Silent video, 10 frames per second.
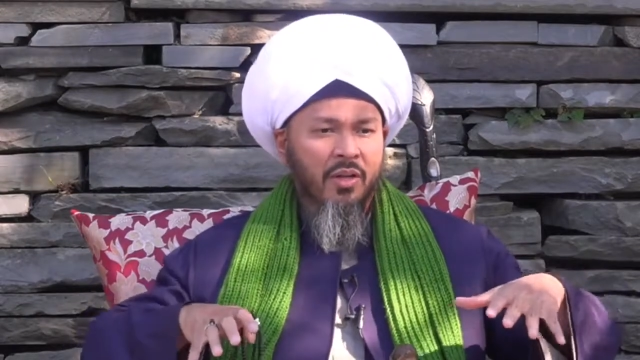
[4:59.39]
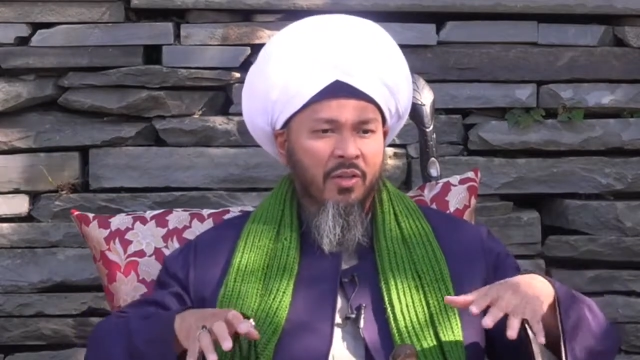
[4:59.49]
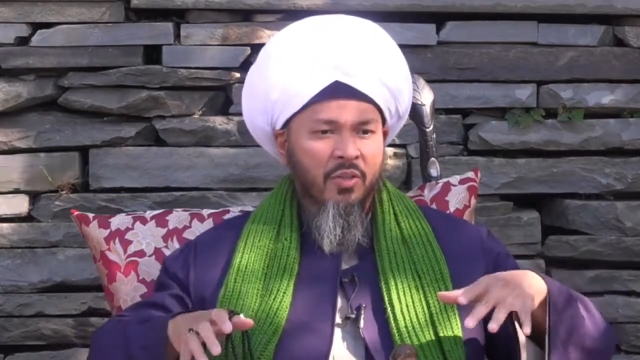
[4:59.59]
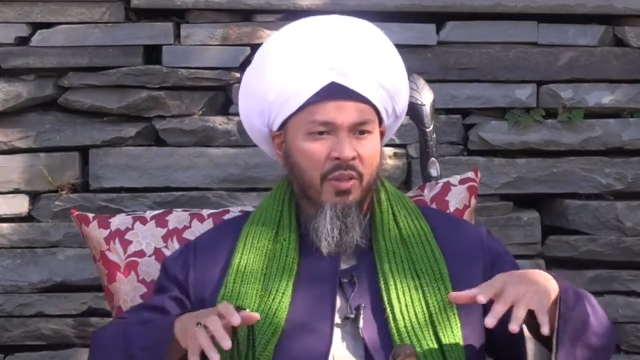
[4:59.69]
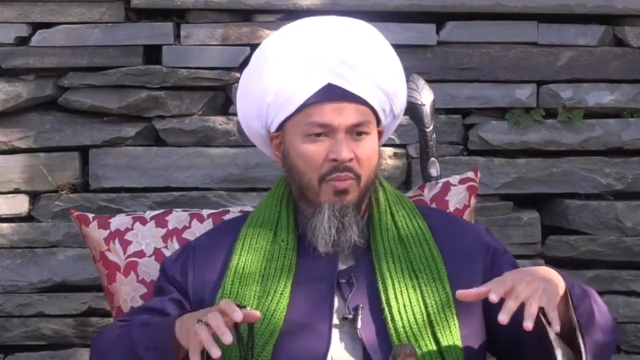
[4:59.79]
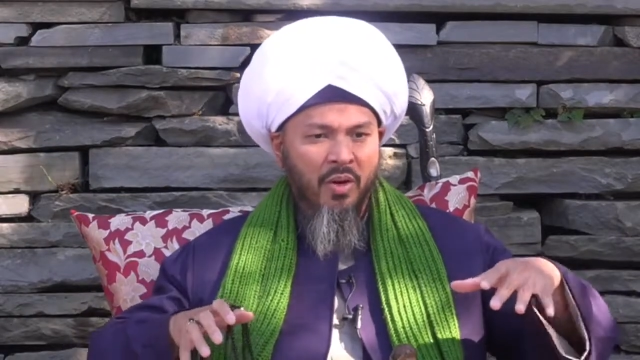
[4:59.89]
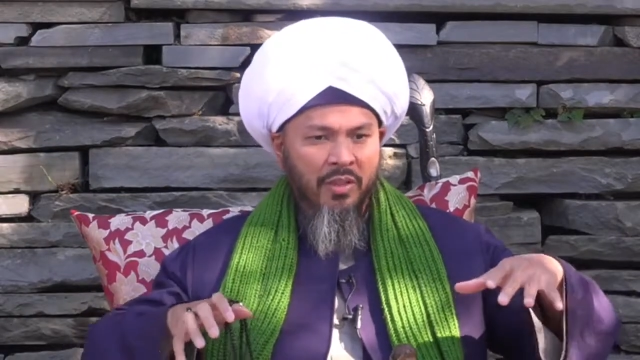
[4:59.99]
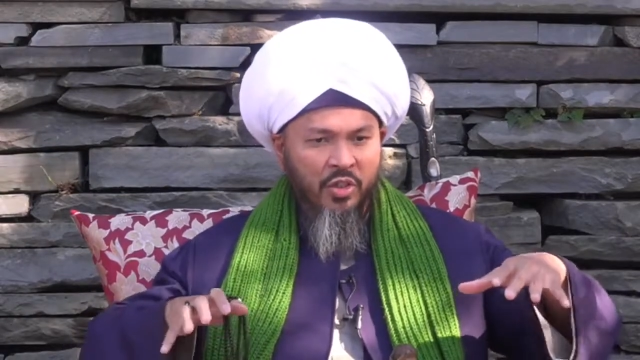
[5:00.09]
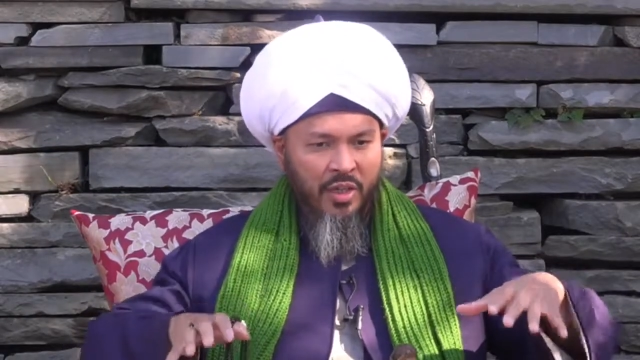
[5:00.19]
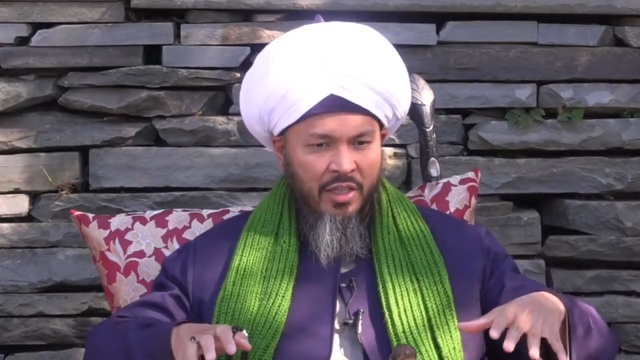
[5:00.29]
So the more
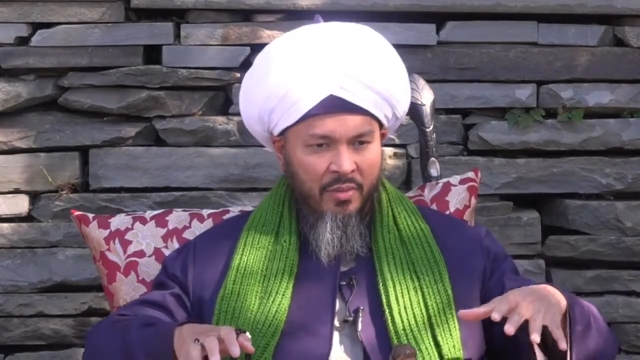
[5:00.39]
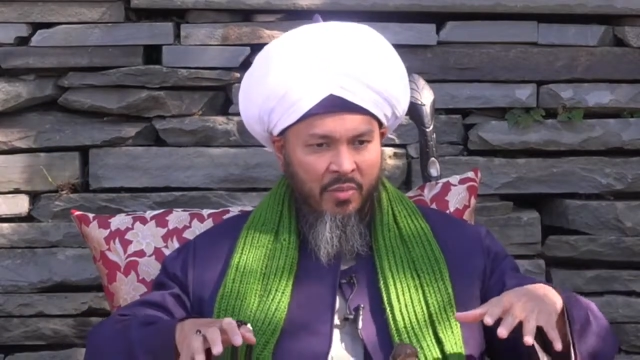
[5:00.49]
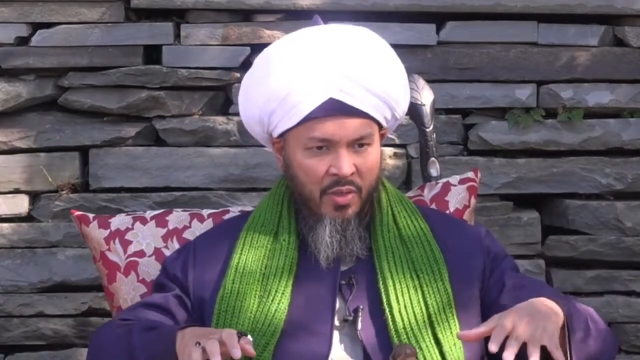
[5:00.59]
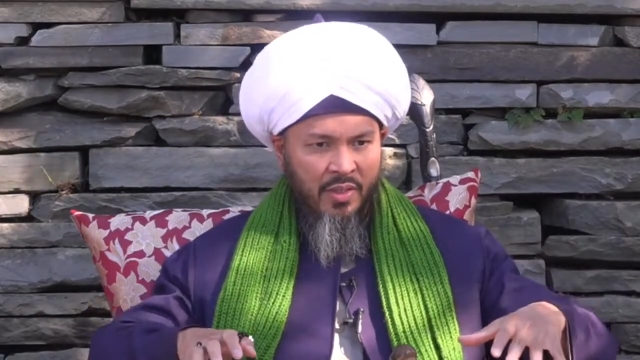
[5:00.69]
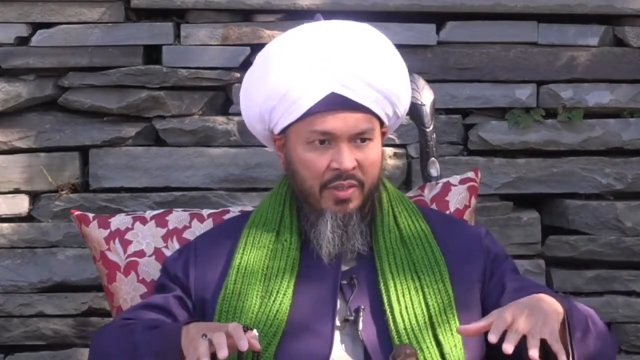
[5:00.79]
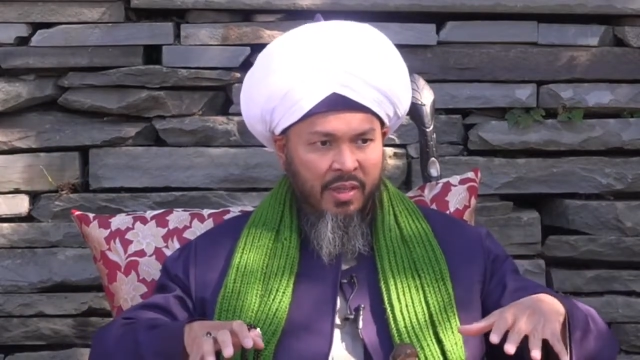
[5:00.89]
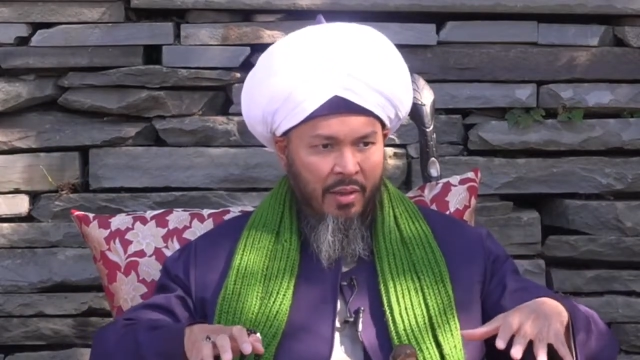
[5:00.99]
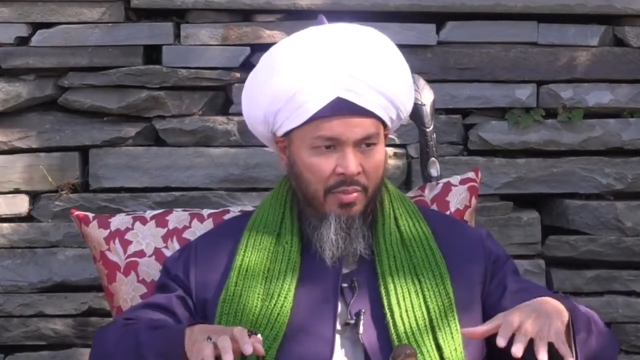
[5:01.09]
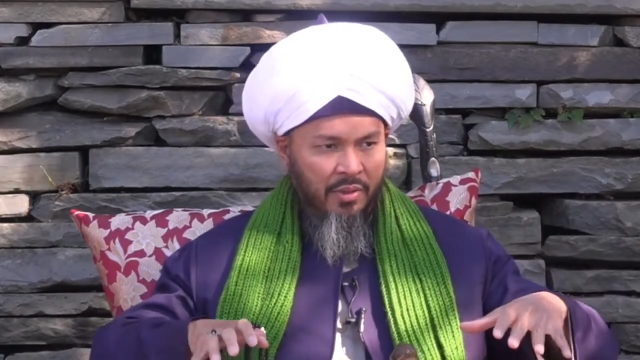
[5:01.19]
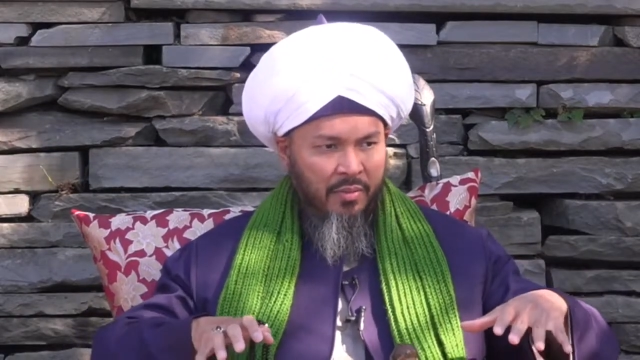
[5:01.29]
they shake, the more
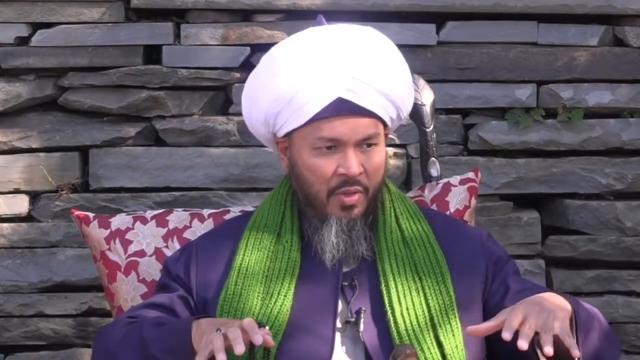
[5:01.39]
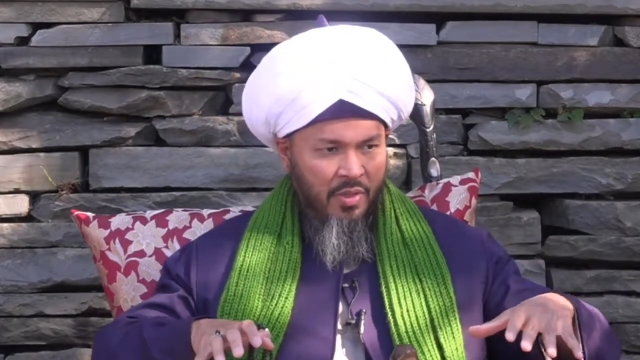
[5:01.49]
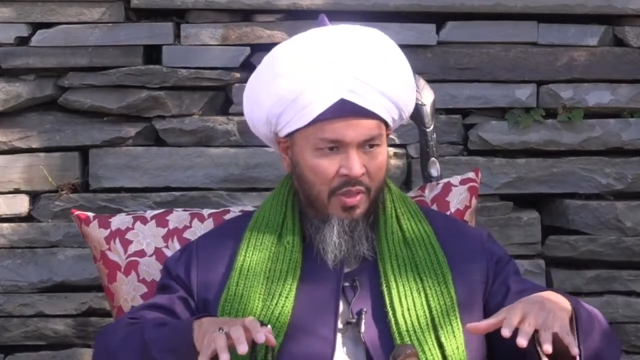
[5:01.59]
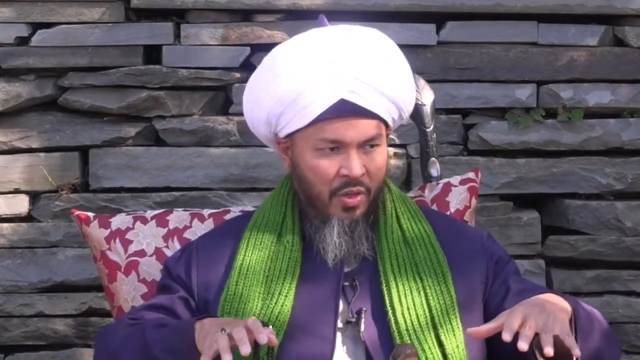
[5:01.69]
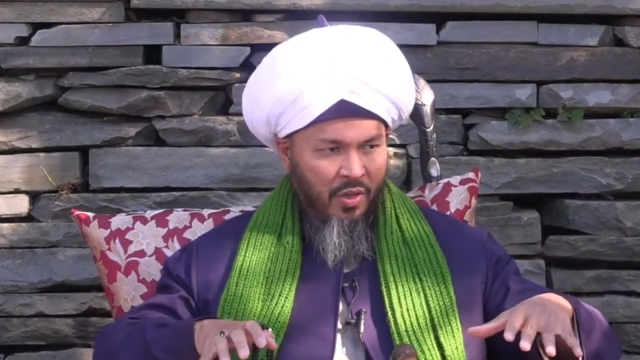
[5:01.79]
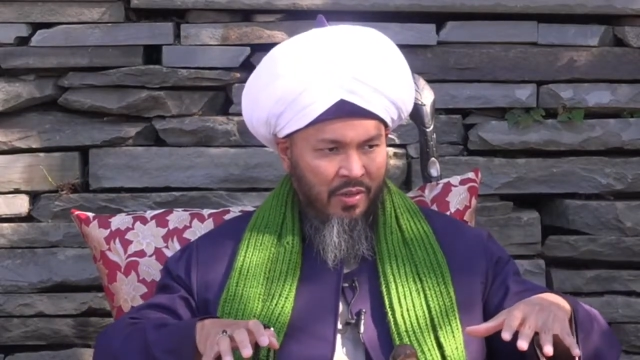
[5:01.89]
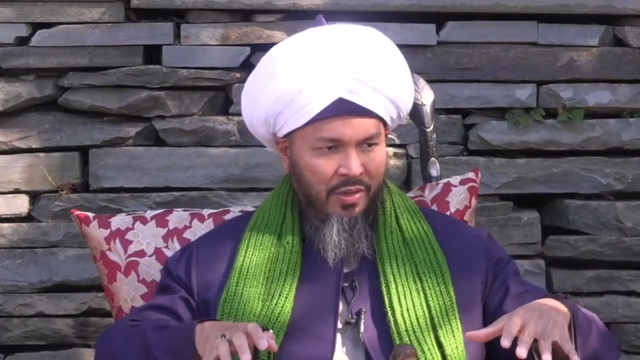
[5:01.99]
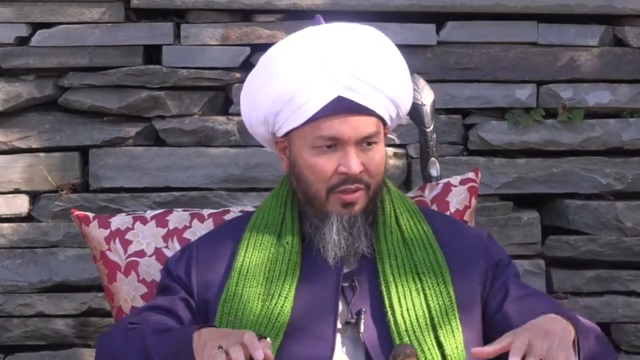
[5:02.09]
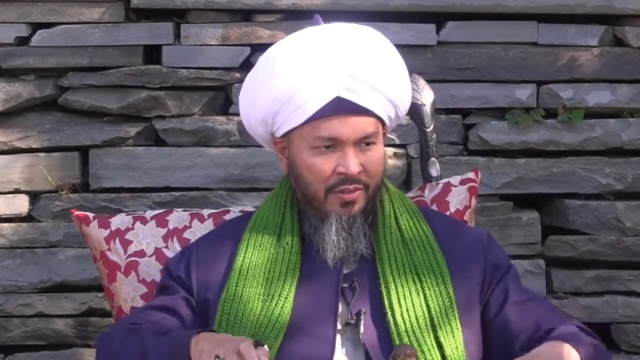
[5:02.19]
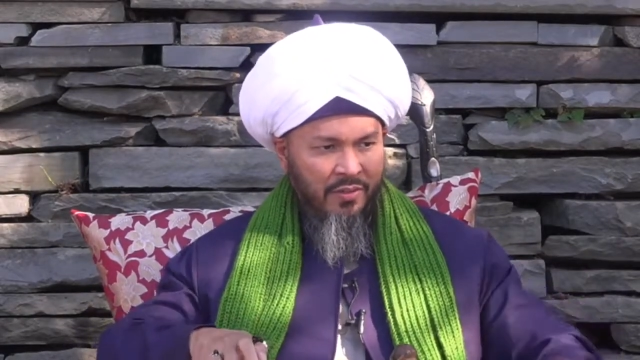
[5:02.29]
stable, the more secure
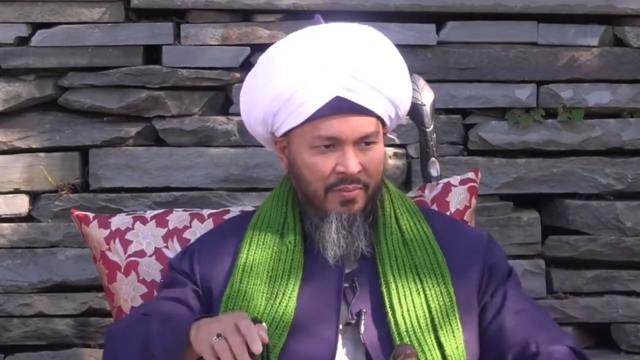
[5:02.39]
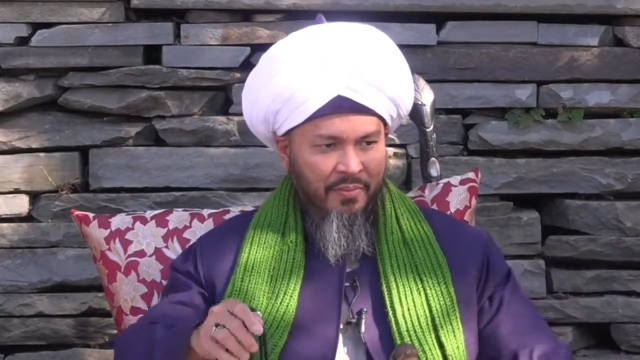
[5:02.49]
it is.